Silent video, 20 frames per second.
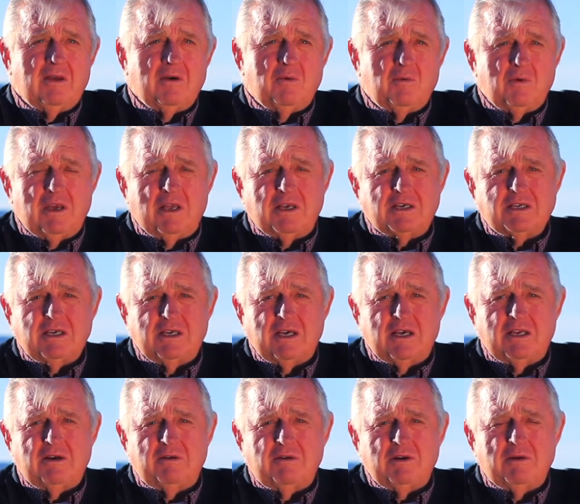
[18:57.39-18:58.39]
We
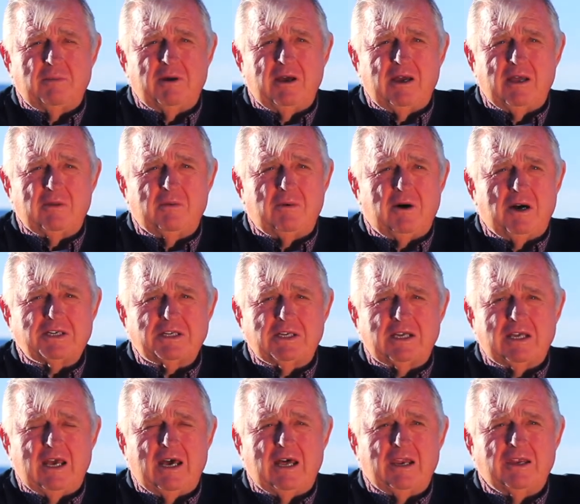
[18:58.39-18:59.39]
intend to repay the
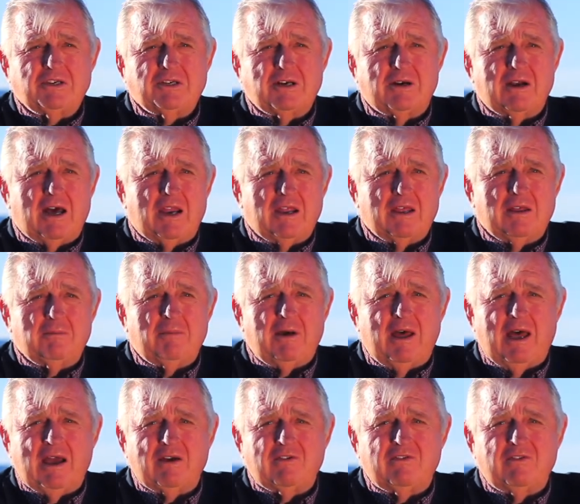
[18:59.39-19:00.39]
Washington County share out of
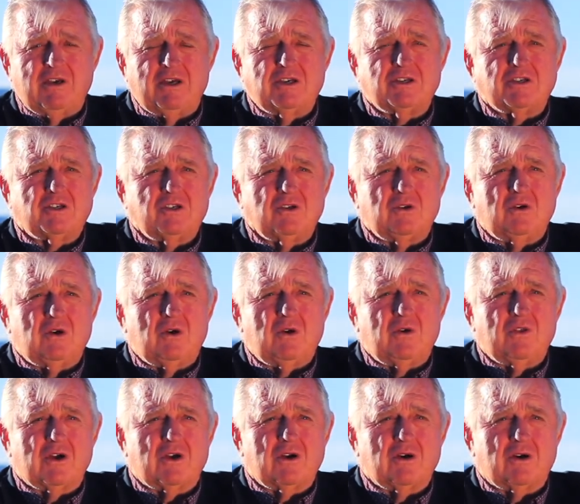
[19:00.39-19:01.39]
impact fees as new
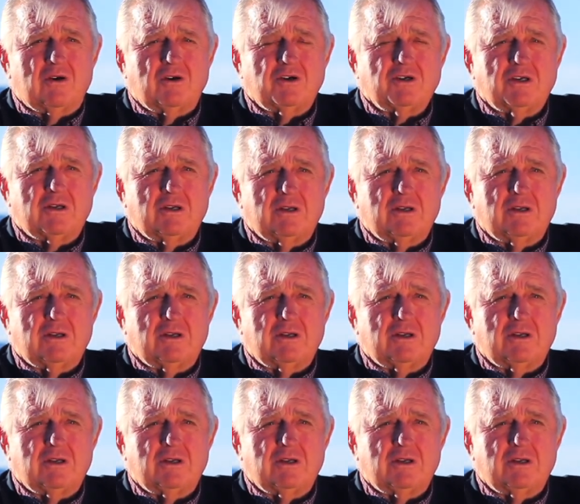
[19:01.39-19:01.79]
growth occurs.